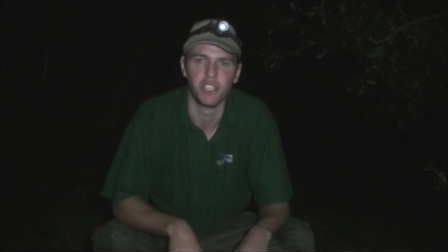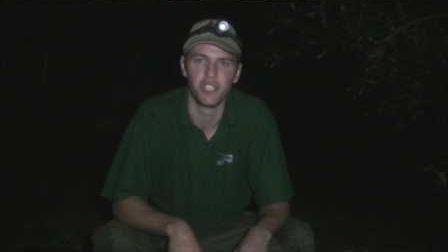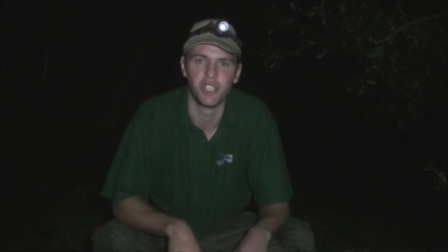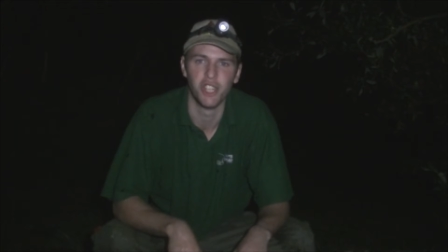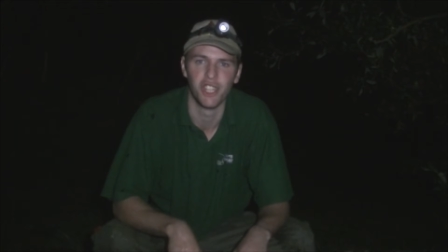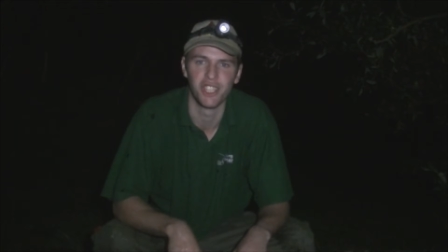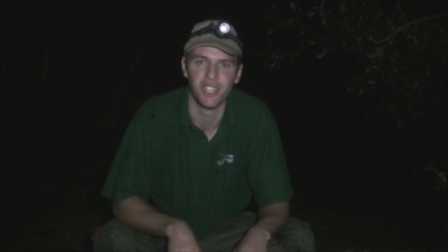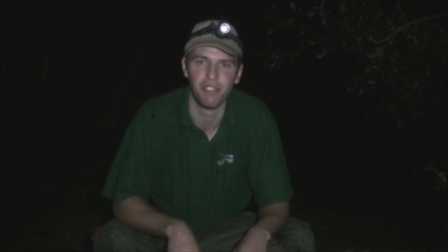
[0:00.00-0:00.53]

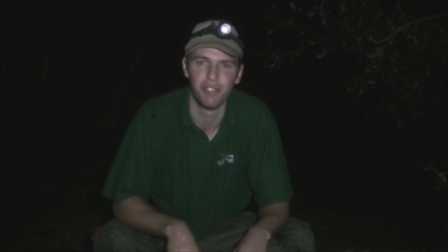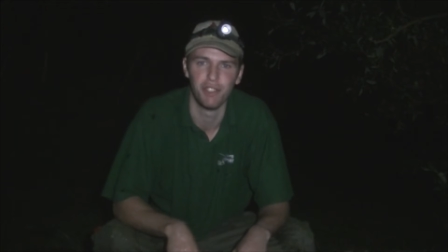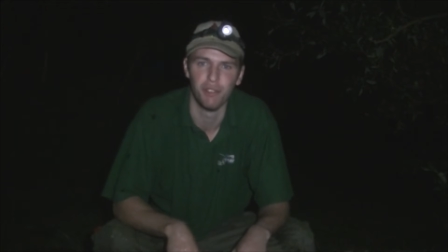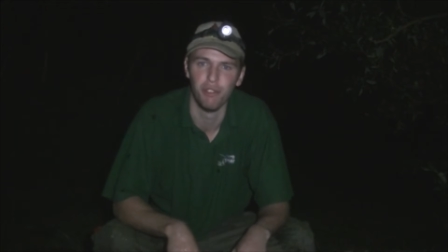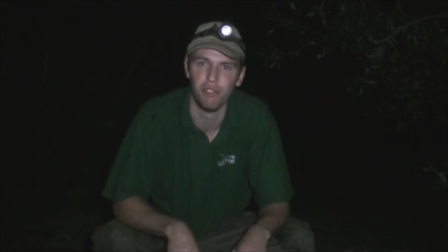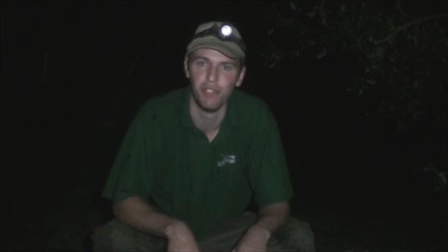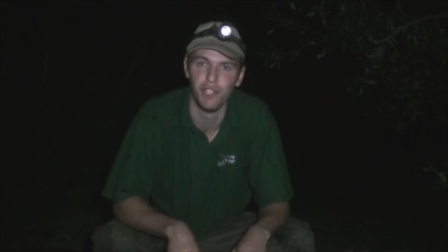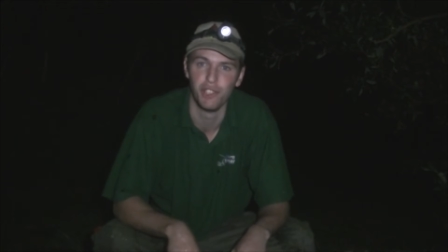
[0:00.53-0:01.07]
shot off, and I'm on
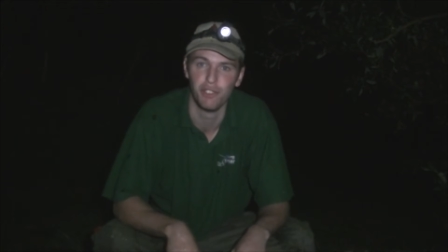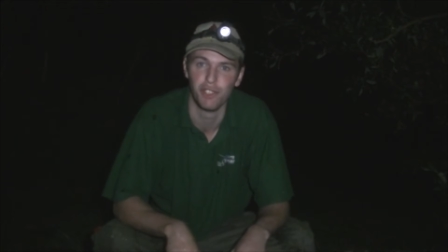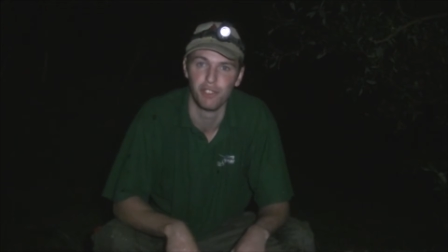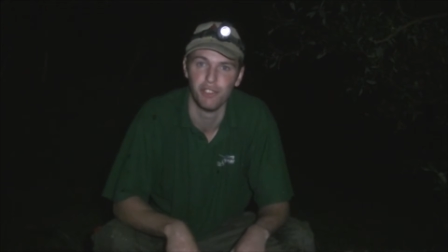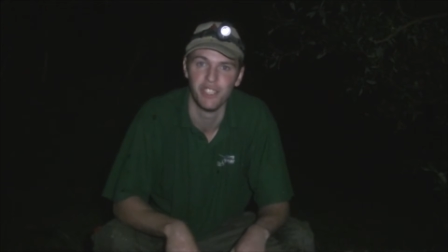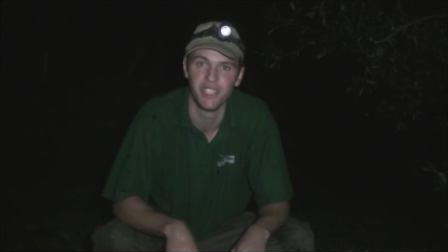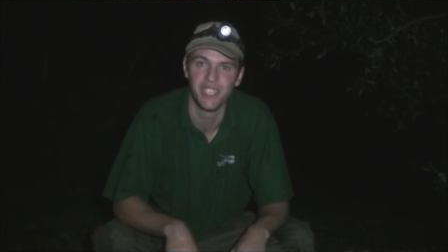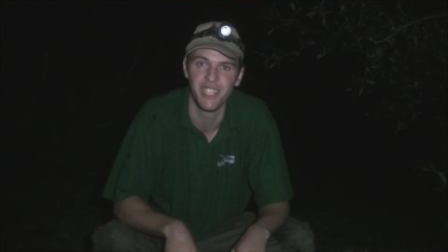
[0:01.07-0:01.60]
first fish
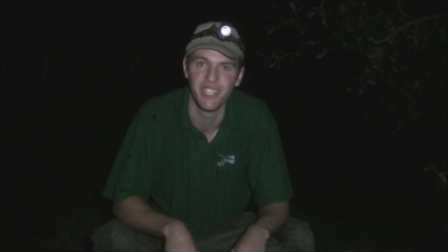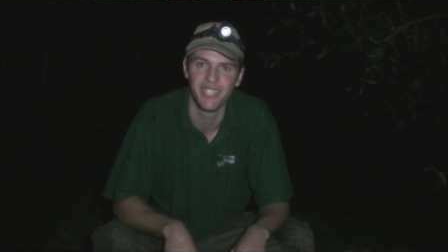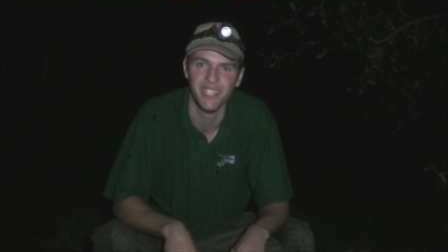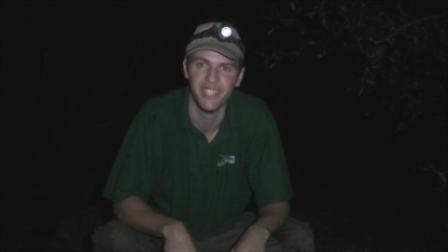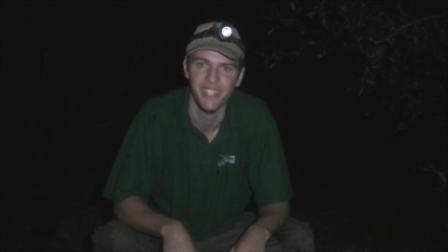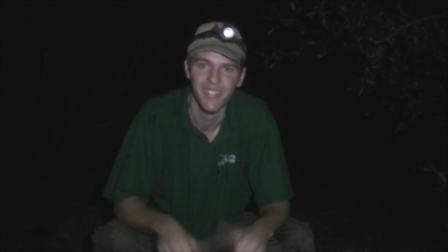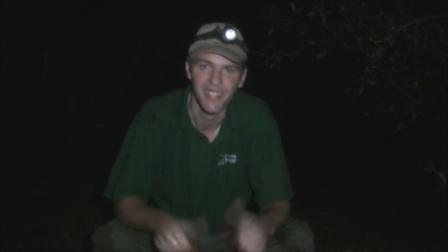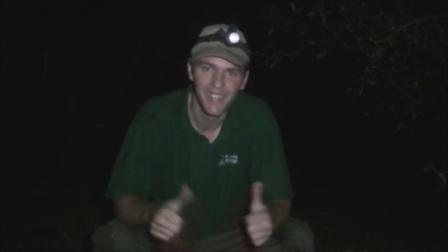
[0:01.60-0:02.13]
from the Syndicate.
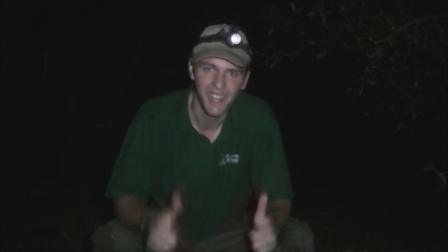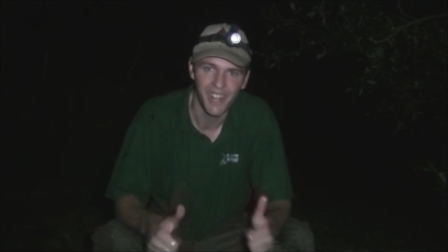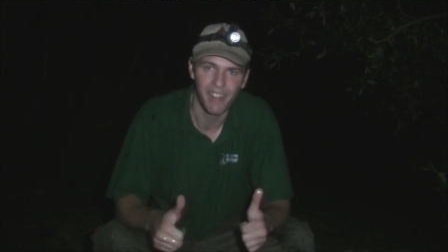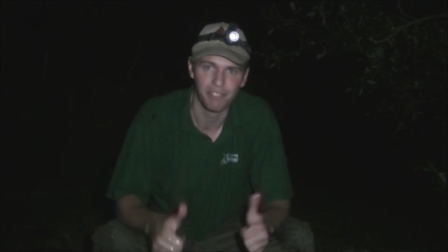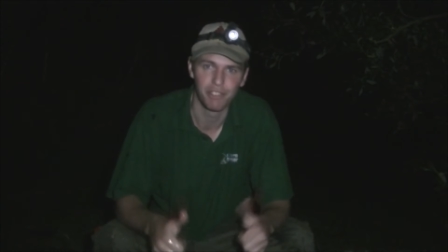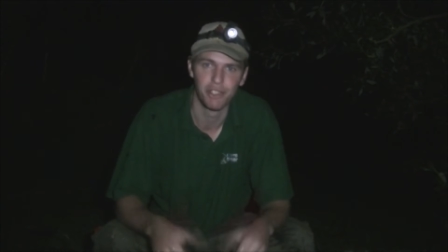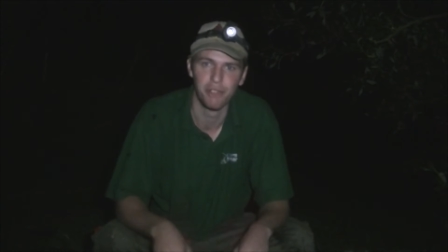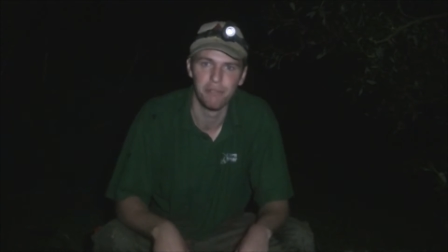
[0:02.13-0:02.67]

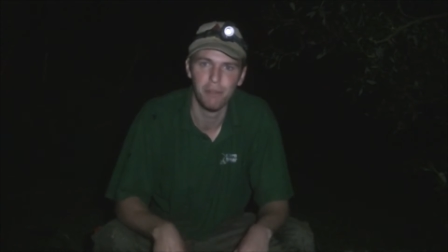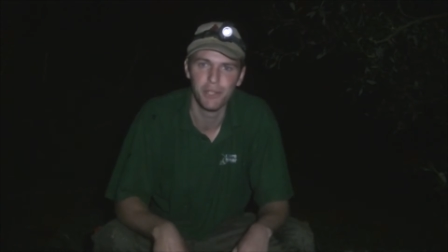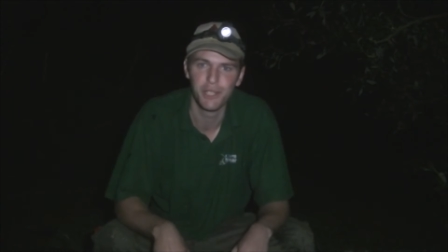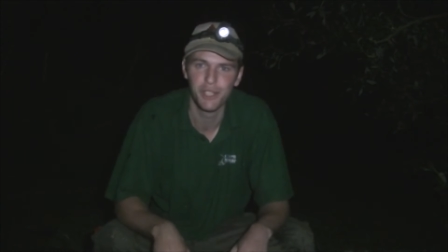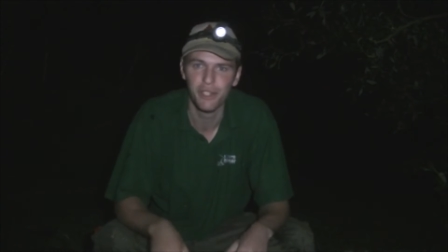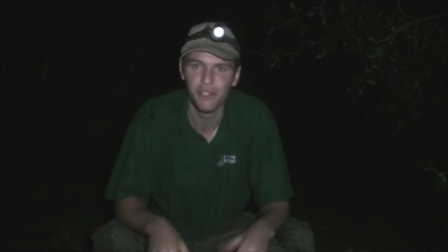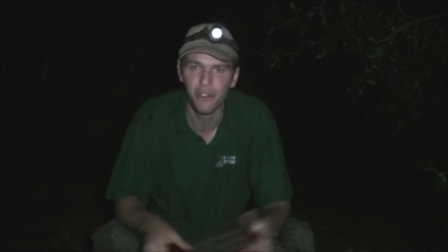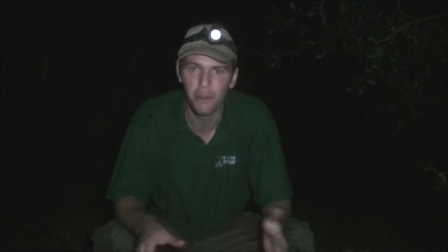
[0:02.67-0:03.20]
Absolutely
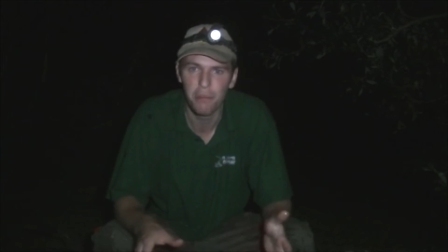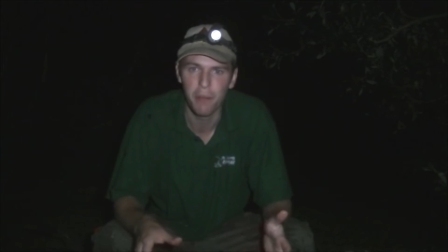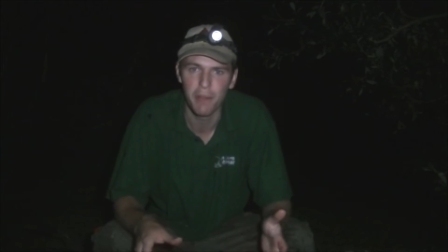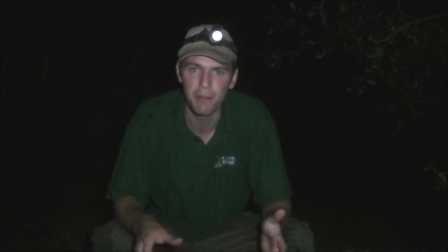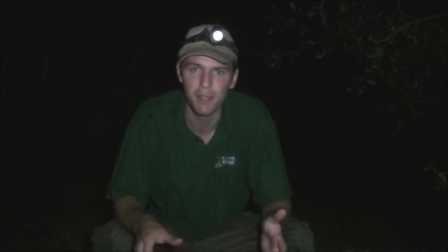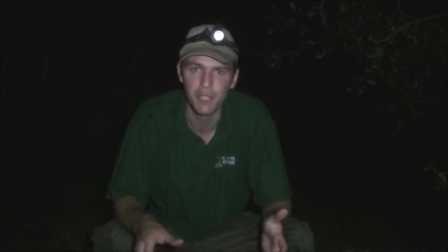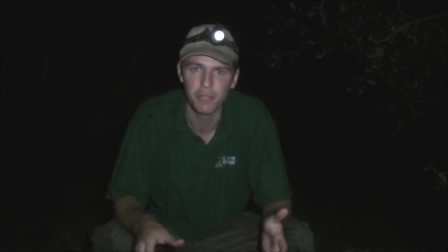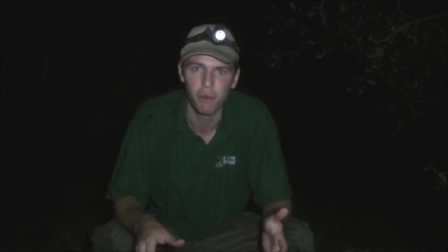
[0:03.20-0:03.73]
buzzing. New
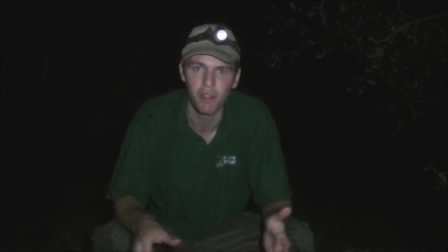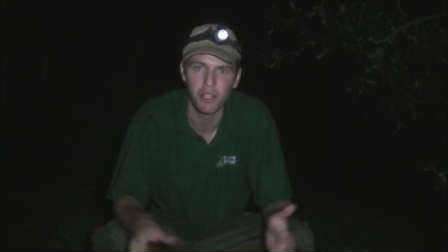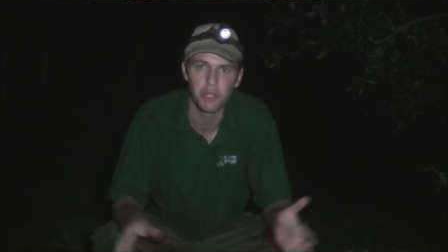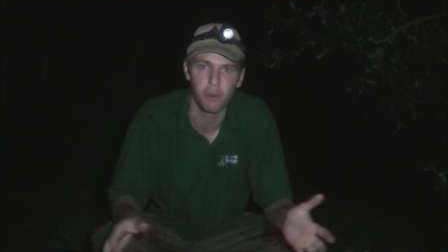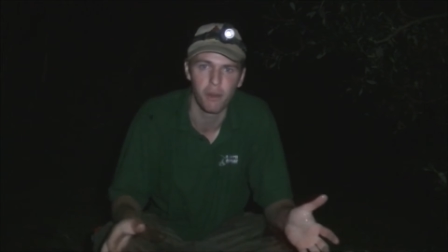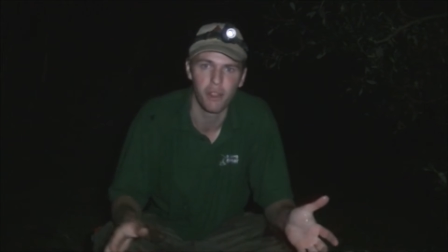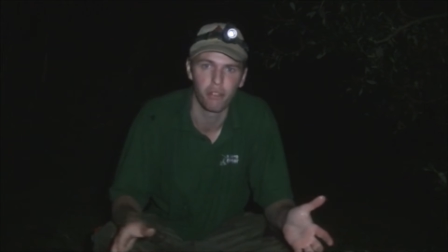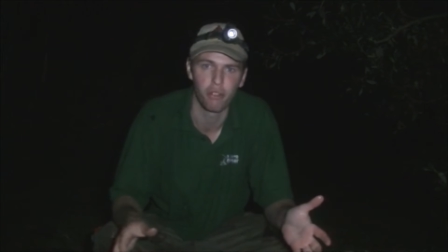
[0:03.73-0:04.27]
PB as well at
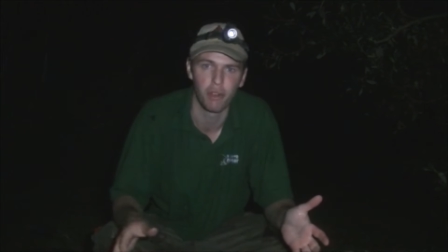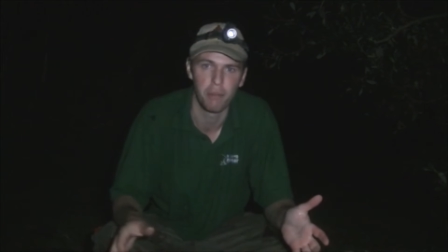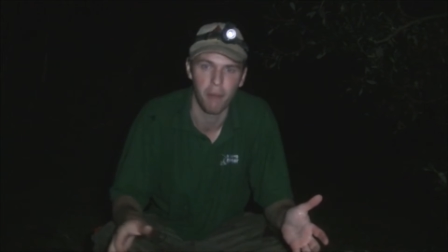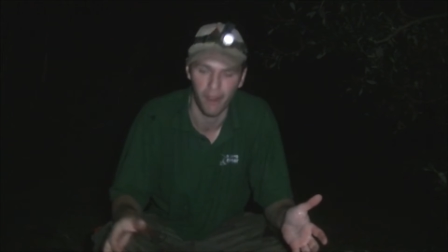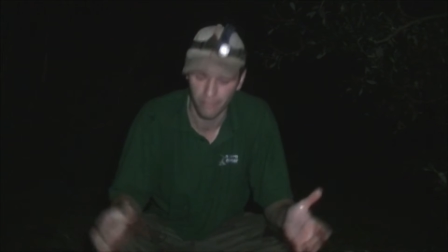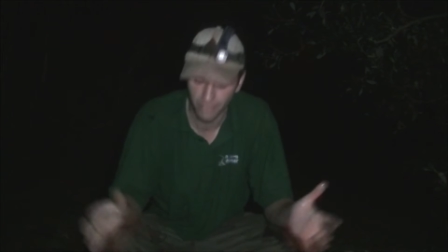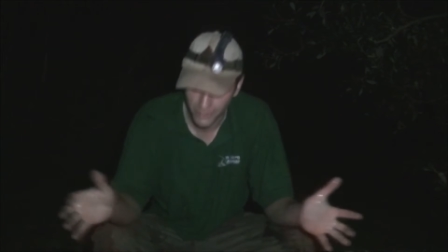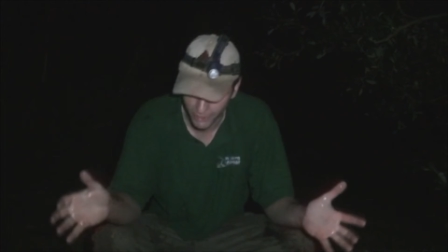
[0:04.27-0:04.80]

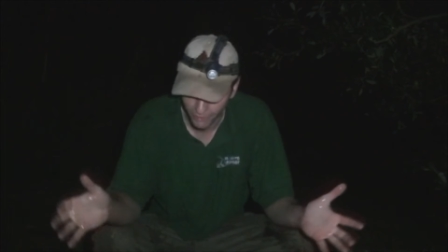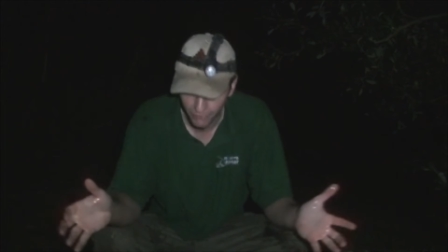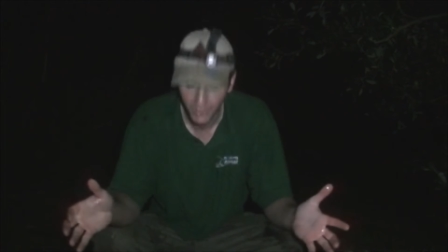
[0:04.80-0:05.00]
£23, so